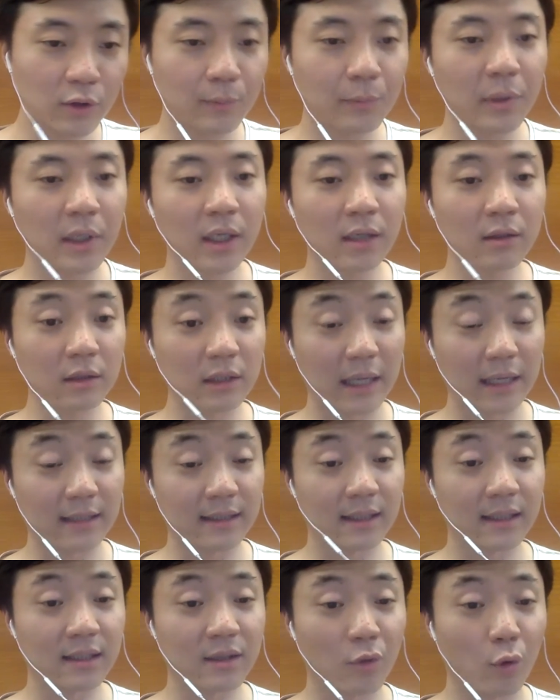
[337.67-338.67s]

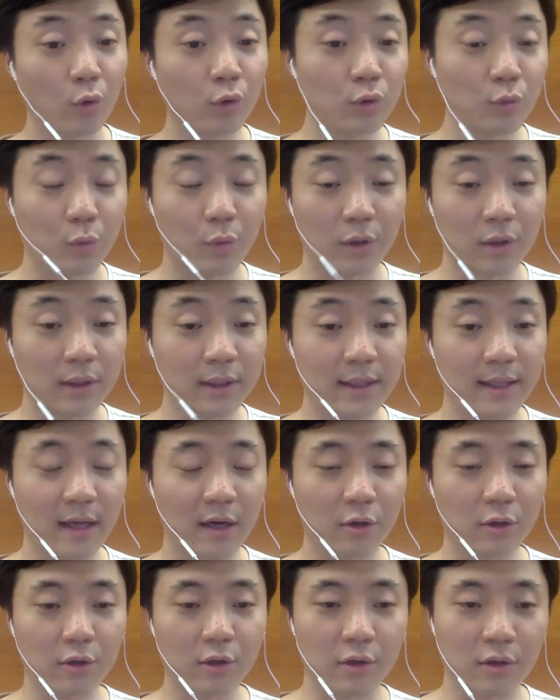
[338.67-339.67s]
penalizes those words that
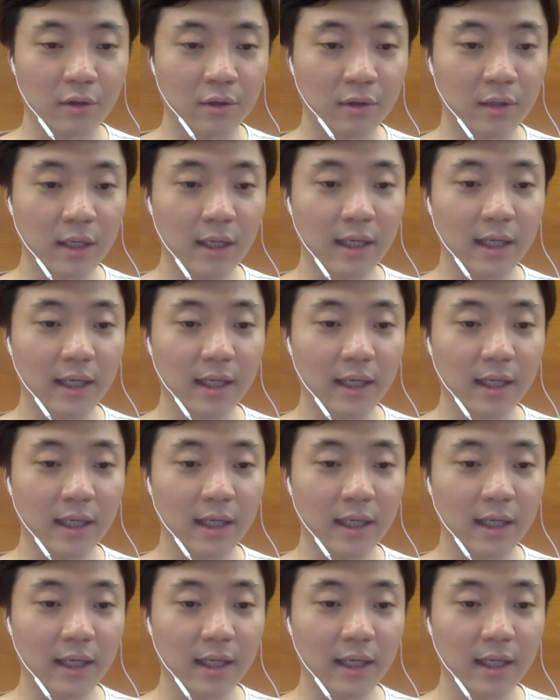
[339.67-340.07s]
occurred